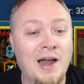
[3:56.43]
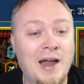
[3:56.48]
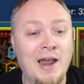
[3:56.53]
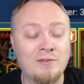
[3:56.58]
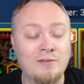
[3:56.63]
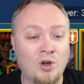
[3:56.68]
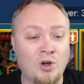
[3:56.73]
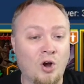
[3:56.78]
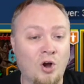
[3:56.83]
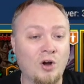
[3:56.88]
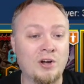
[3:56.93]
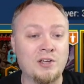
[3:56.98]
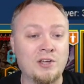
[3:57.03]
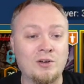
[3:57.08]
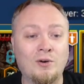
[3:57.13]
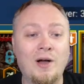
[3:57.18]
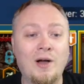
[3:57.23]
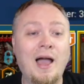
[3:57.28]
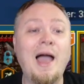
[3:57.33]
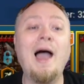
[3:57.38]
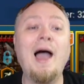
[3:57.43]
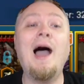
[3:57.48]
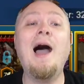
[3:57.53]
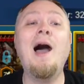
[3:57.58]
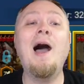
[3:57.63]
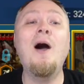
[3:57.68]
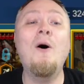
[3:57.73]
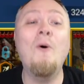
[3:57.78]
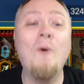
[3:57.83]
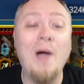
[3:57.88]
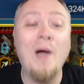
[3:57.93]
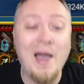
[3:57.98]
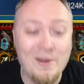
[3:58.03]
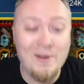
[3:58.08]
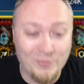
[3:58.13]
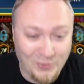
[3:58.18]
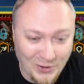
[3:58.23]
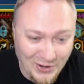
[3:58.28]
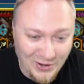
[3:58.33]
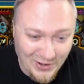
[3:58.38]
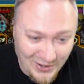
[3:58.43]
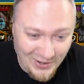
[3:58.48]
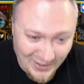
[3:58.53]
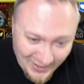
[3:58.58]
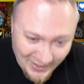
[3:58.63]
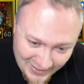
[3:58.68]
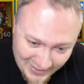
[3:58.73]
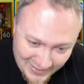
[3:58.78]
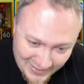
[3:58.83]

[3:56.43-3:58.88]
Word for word: have Cardiel. However,